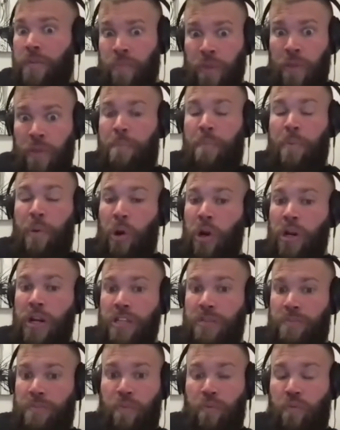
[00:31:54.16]
burn
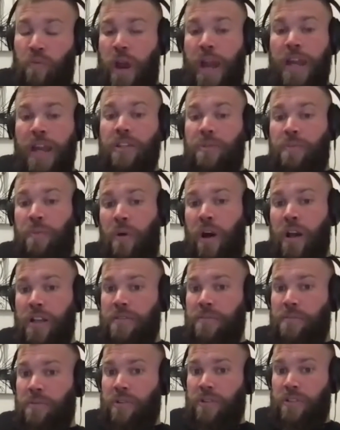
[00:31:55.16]
as bright as
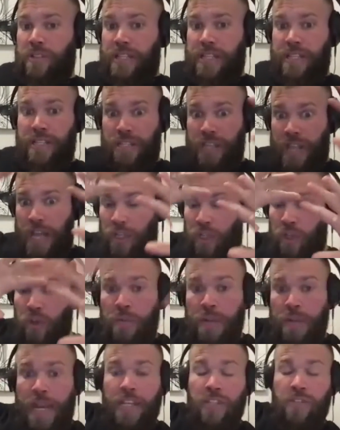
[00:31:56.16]
possible to
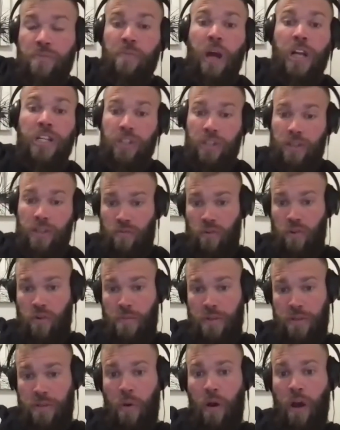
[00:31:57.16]
illuminate as much of the
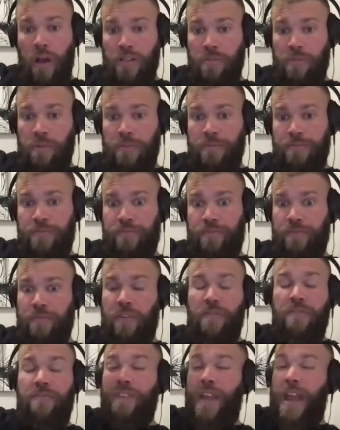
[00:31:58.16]
room as possible.
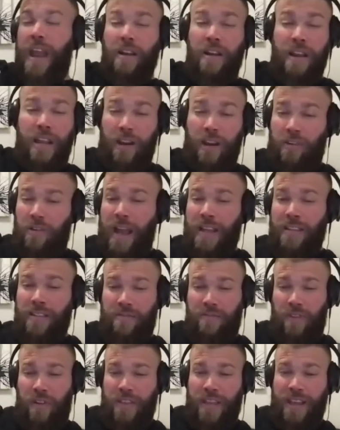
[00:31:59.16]
They're very
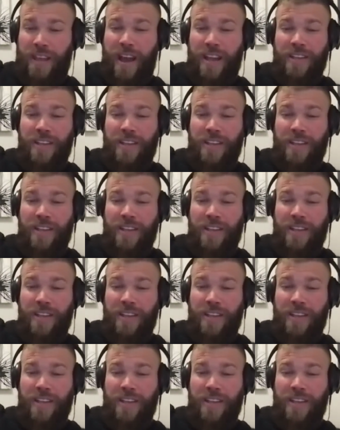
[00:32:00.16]
aggressive on the eyes.